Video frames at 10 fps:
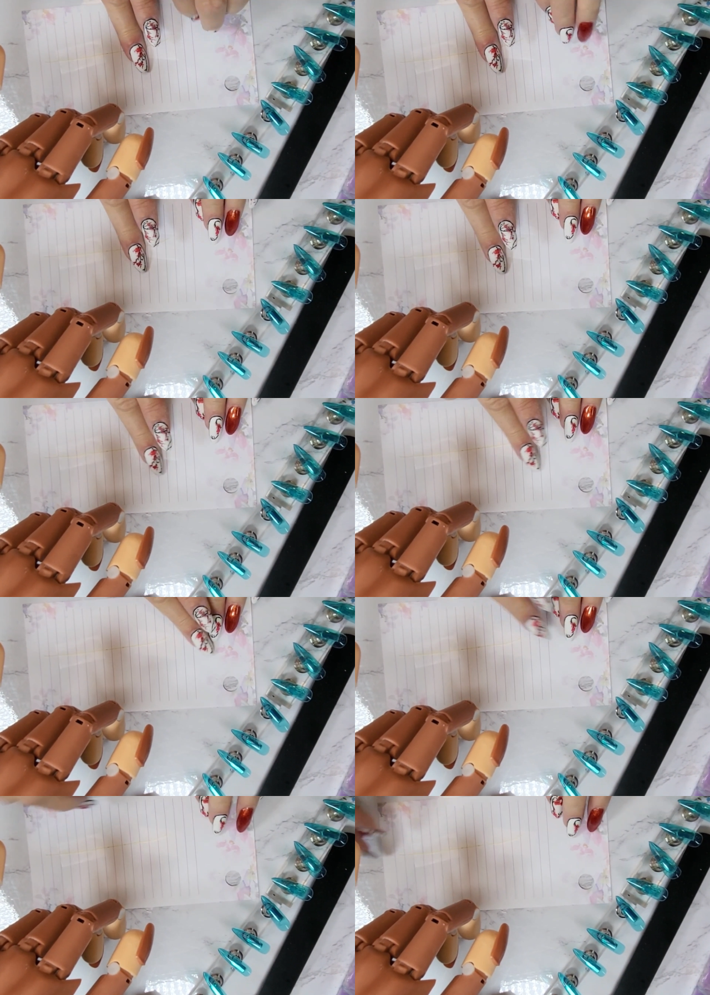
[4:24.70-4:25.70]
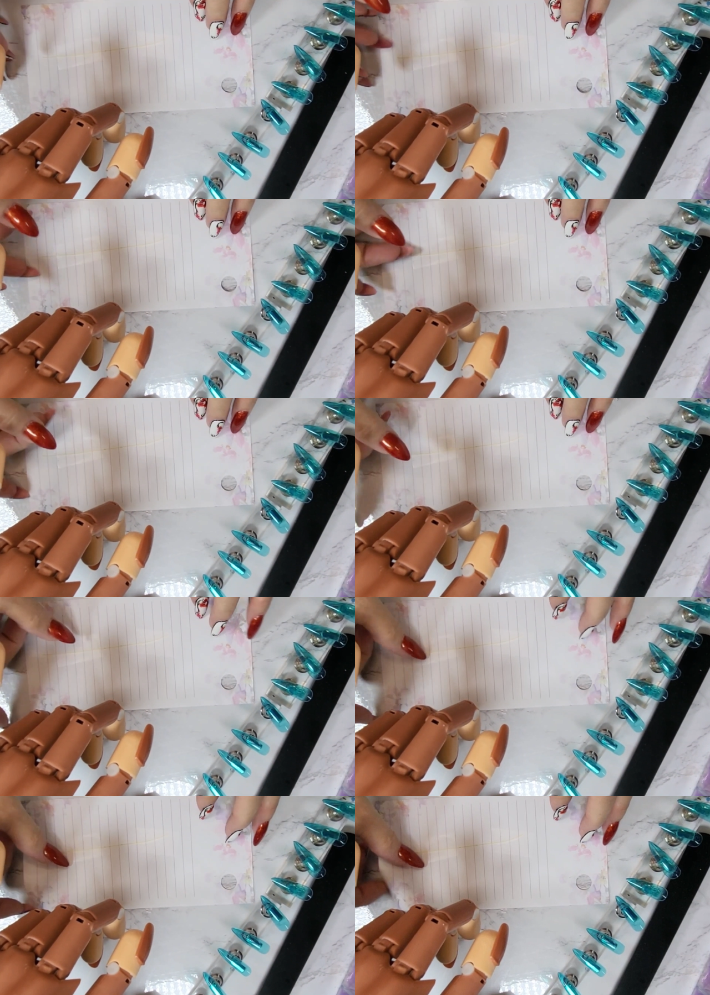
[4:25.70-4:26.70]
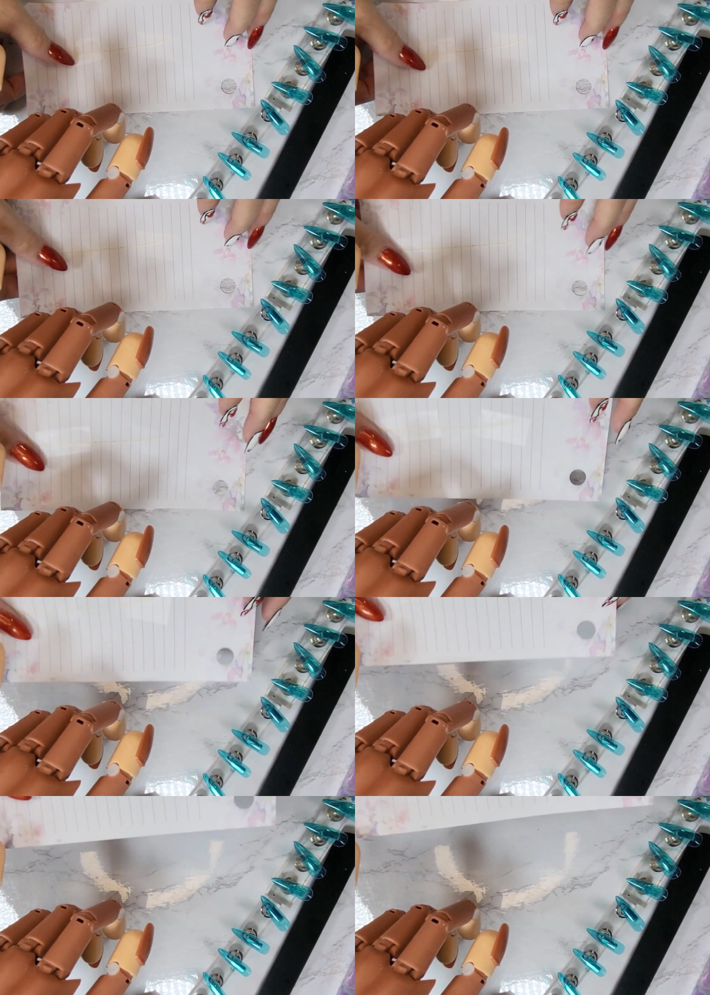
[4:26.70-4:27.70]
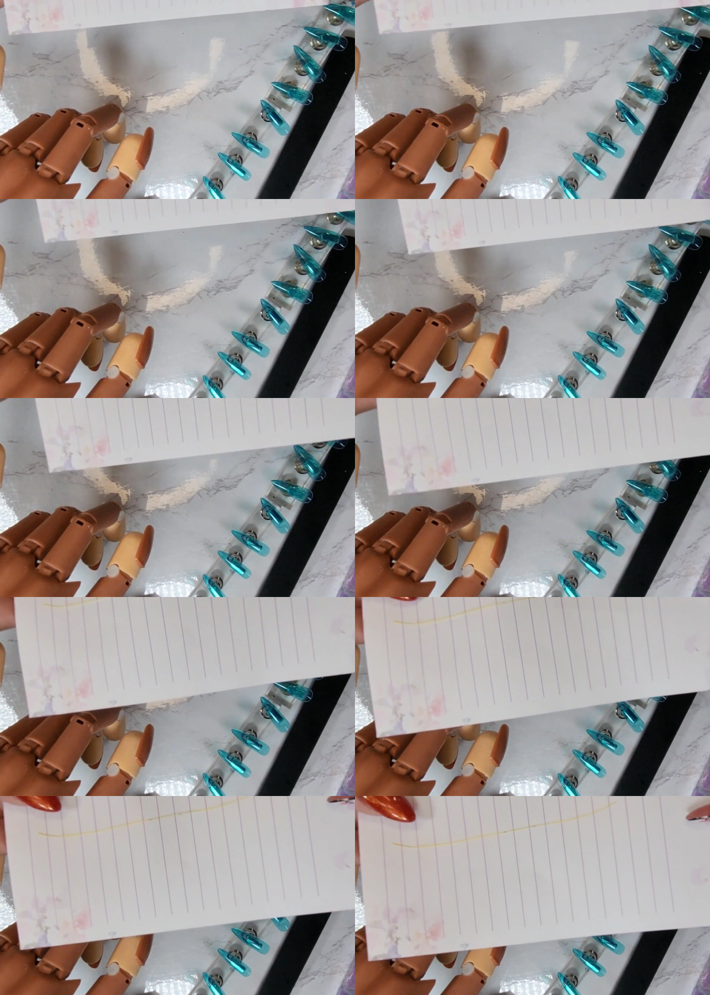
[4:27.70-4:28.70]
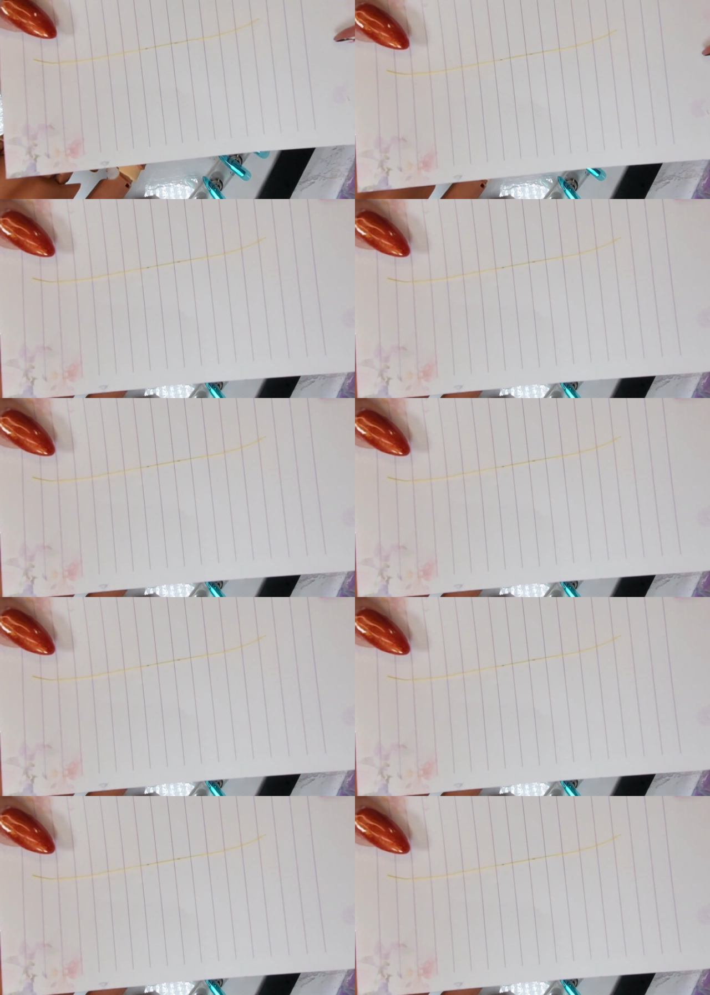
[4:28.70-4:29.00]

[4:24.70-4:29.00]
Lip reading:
Nobody's mouth can be seen.